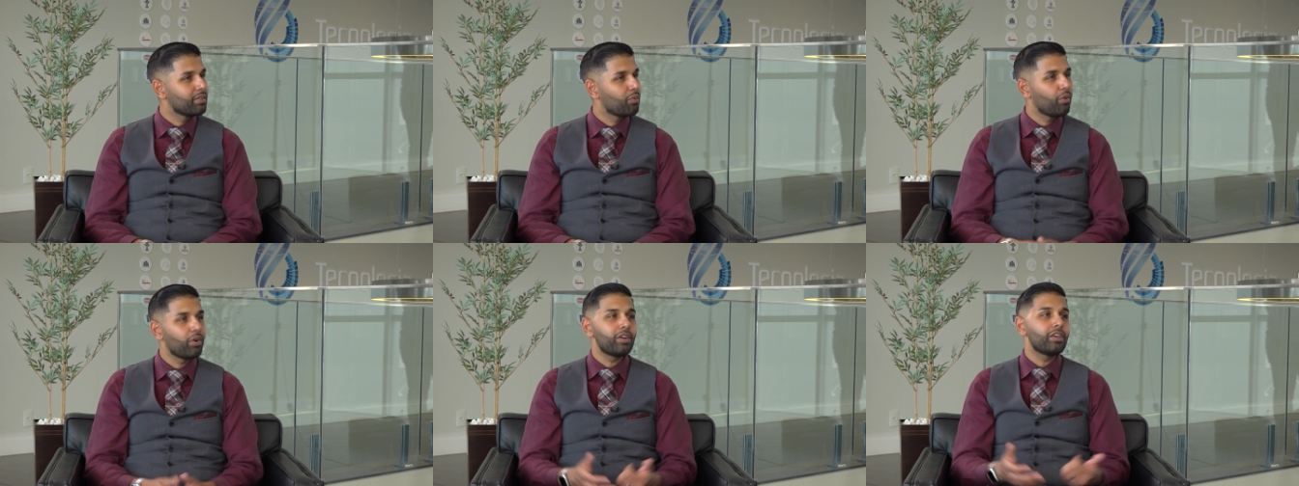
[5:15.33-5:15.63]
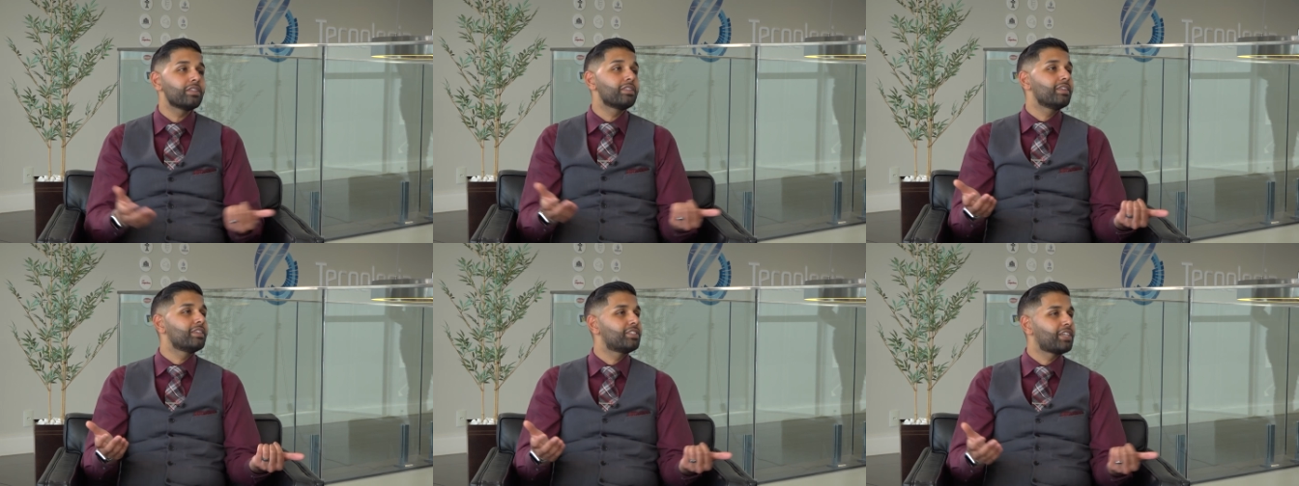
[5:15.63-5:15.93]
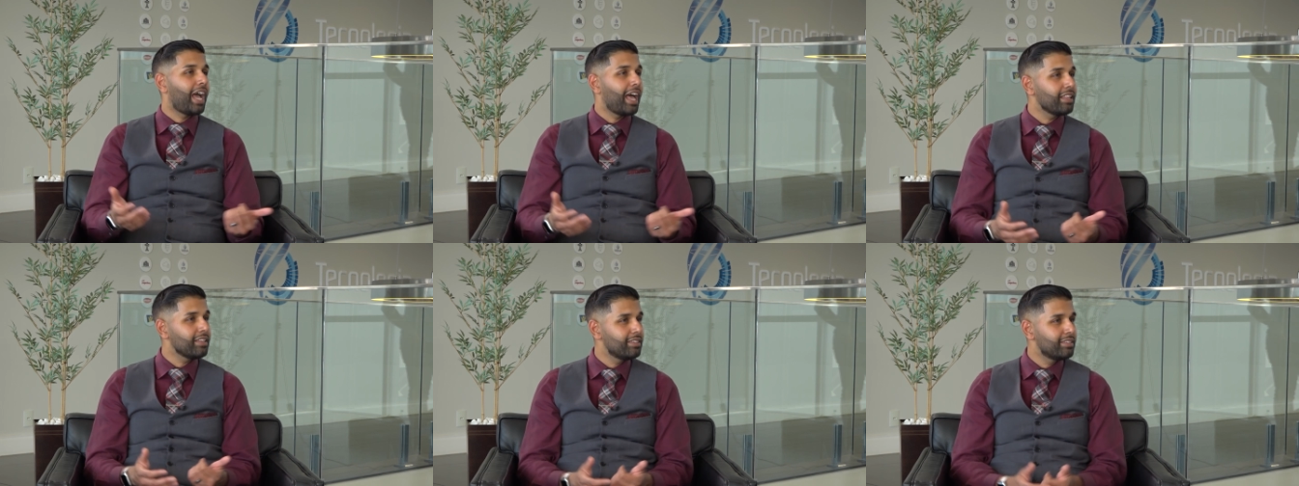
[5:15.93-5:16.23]
What are the
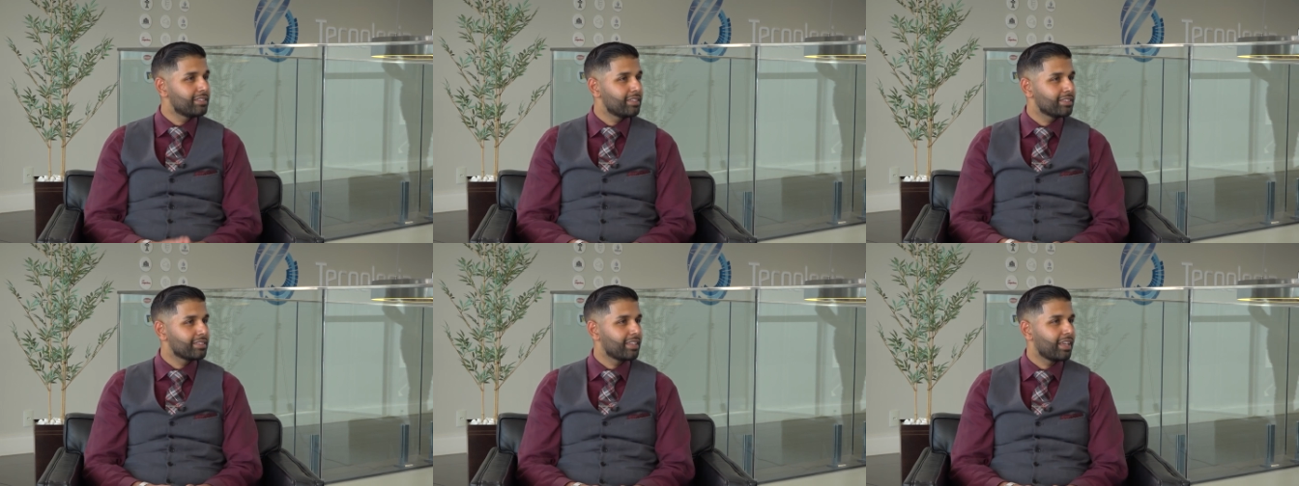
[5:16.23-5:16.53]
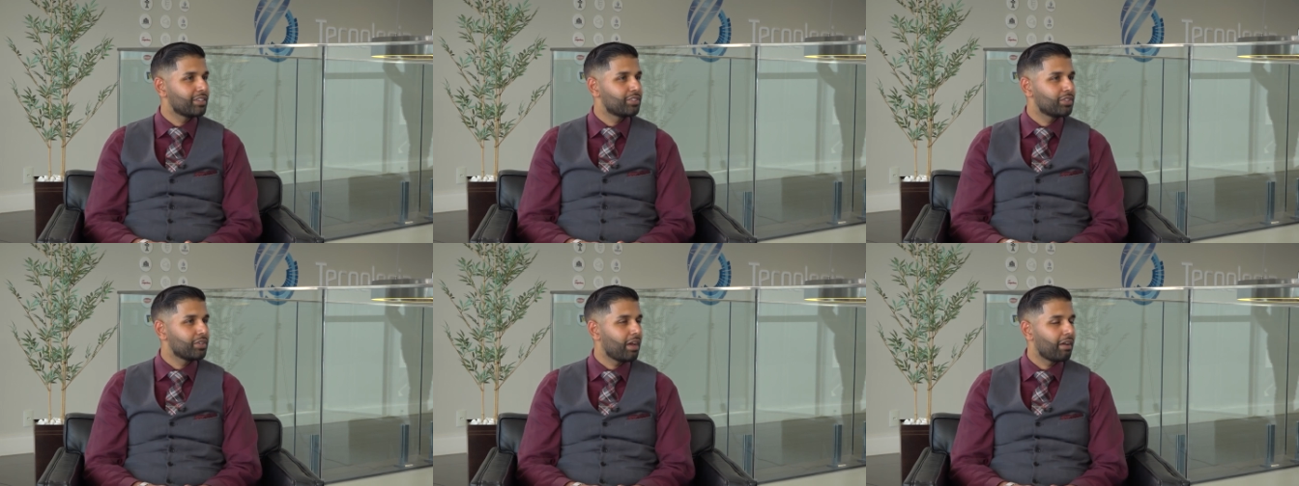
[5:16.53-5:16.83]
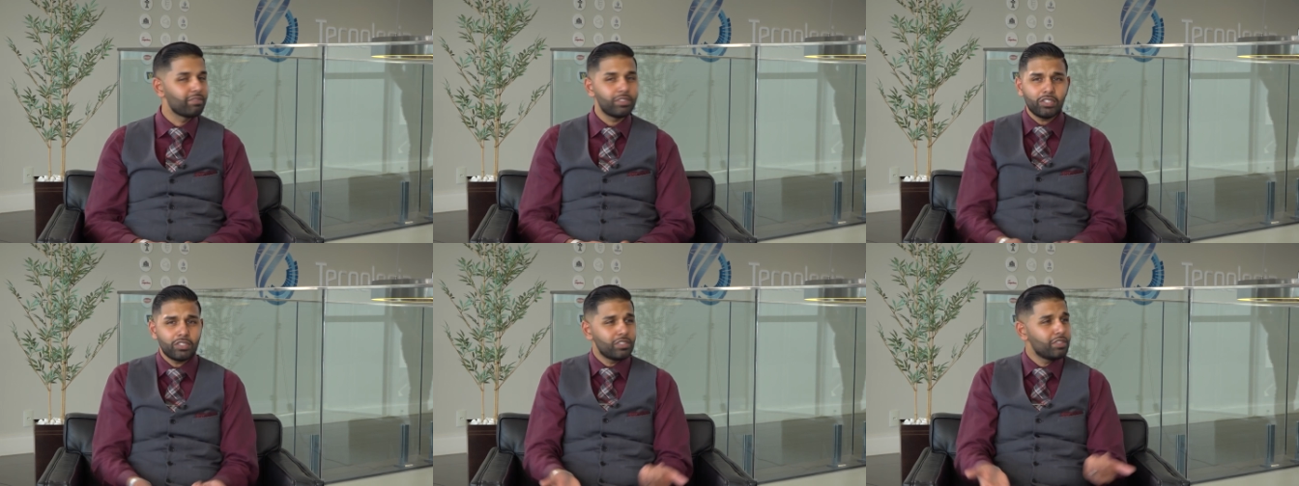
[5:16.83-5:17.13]
challenges that you
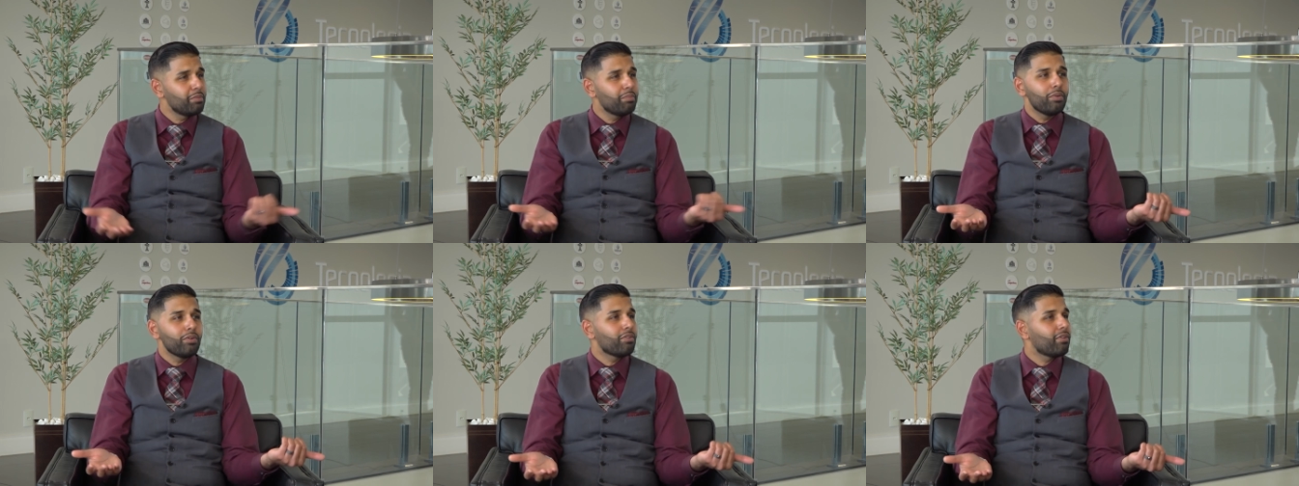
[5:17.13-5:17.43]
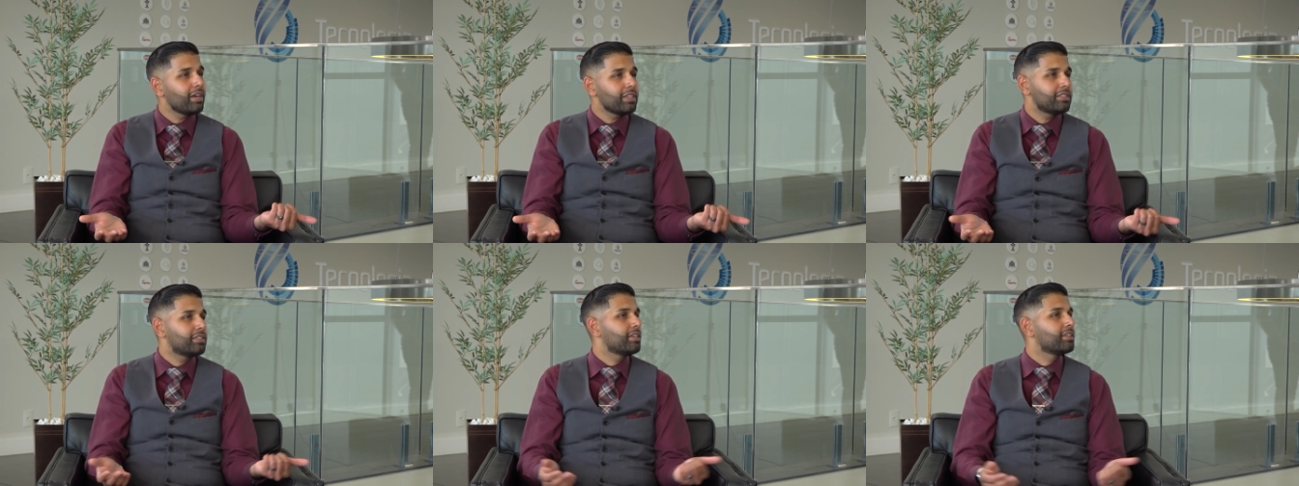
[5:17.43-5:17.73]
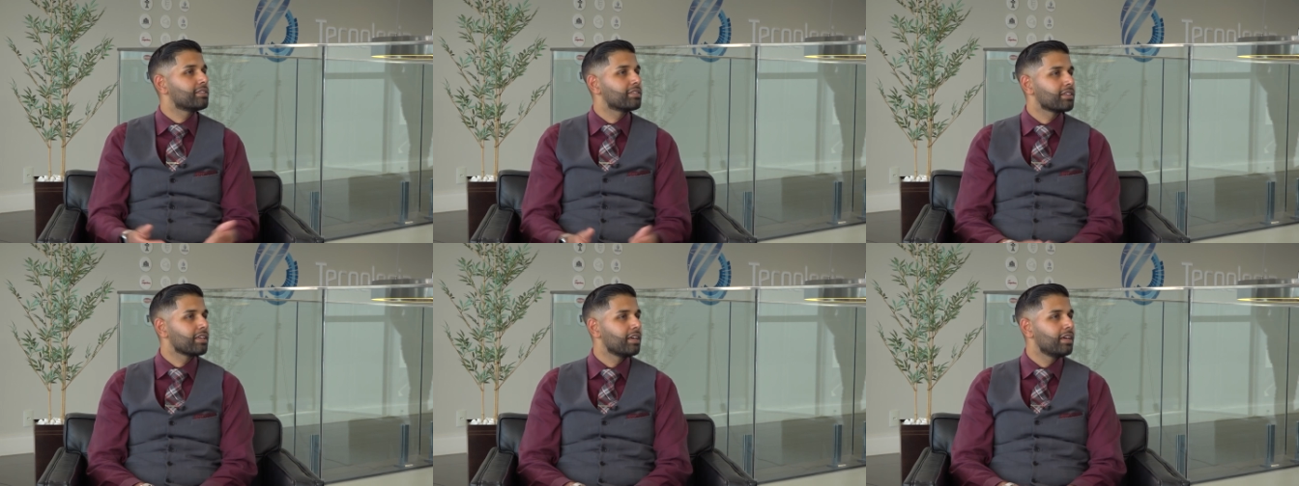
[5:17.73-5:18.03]
have? Just simple
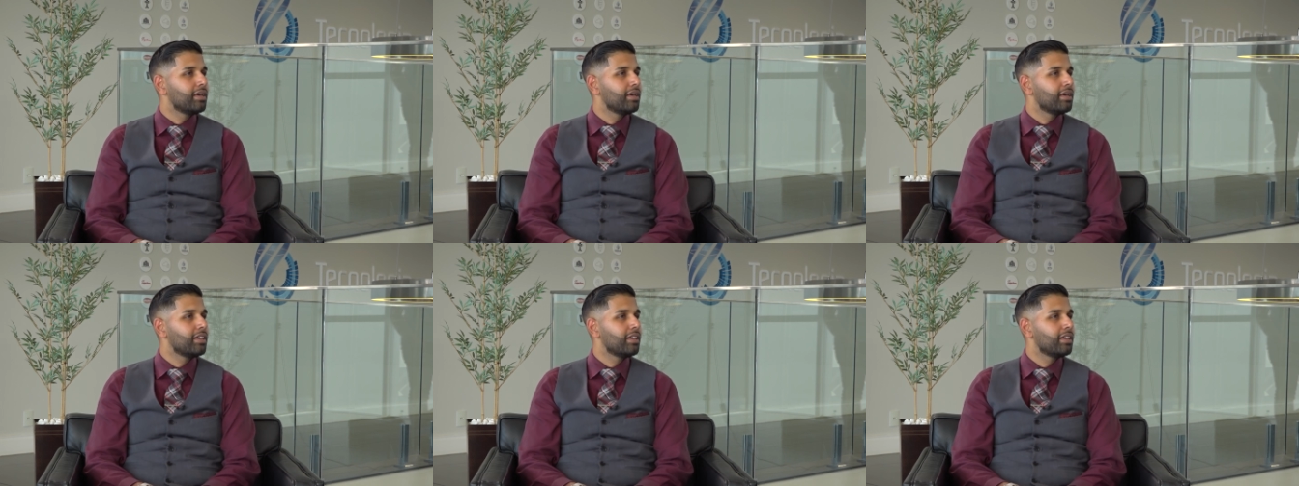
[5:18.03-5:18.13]
questions.